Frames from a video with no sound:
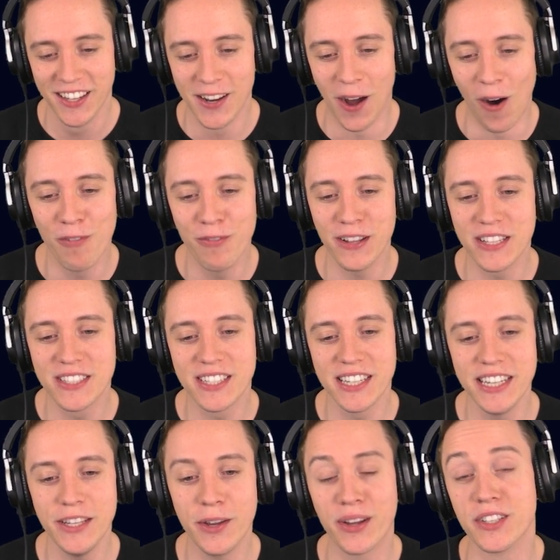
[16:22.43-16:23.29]
Now,
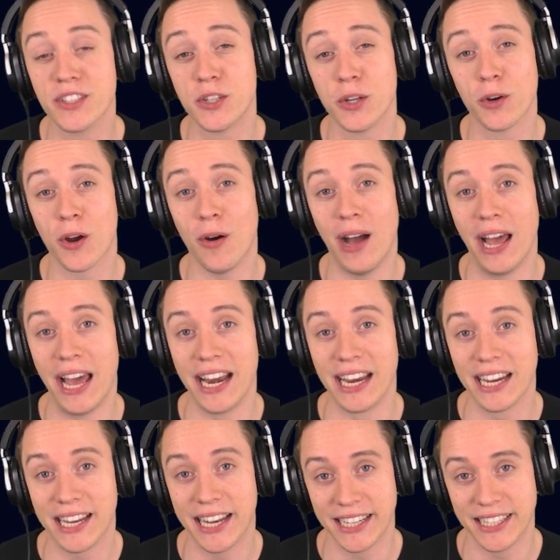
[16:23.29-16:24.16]
obviously, you can still go
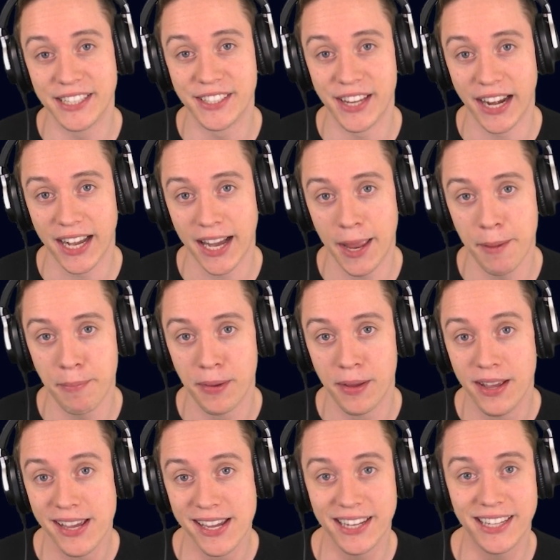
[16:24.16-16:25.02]
ahead and click the tech
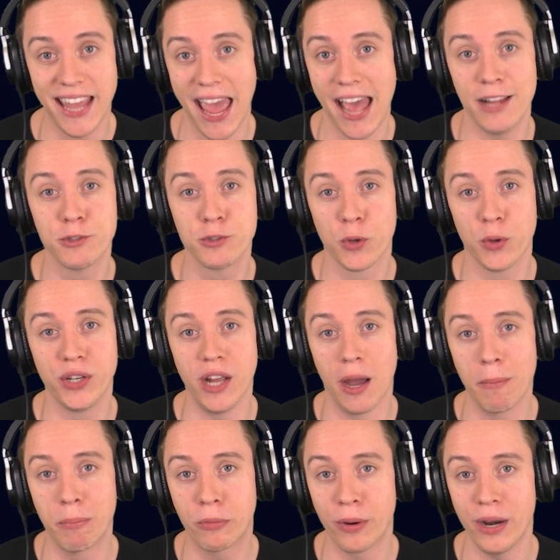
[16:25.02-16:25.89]
lab, cancel
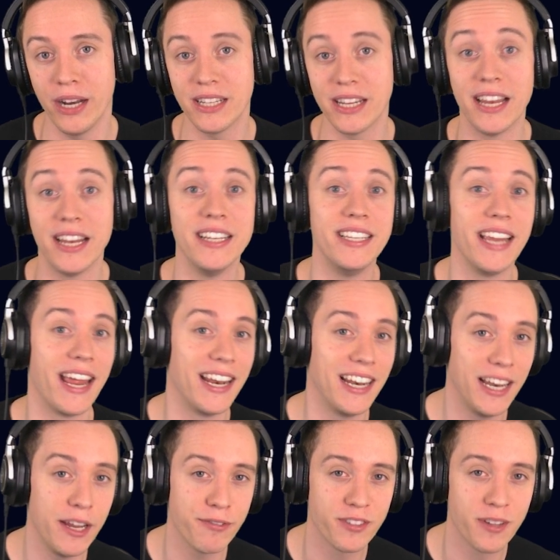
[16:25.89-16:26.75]
the upgrade, and
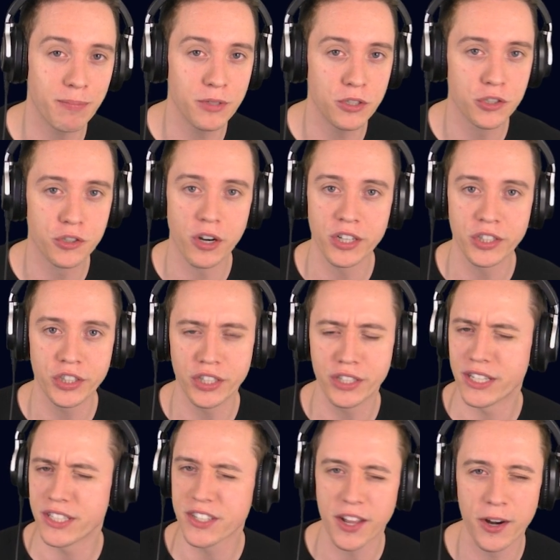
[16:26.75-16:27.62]
then lift up the
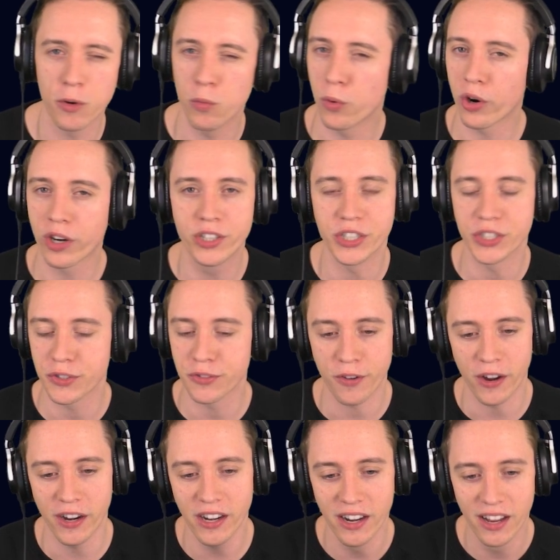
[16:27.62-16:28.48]
structure. That's gonna work
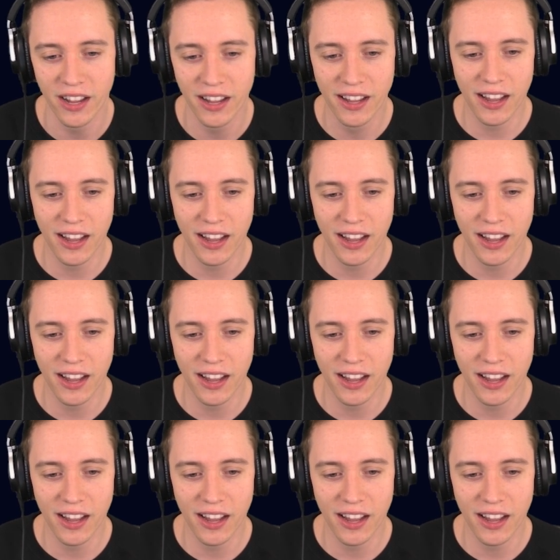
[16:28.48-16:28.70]
just fine.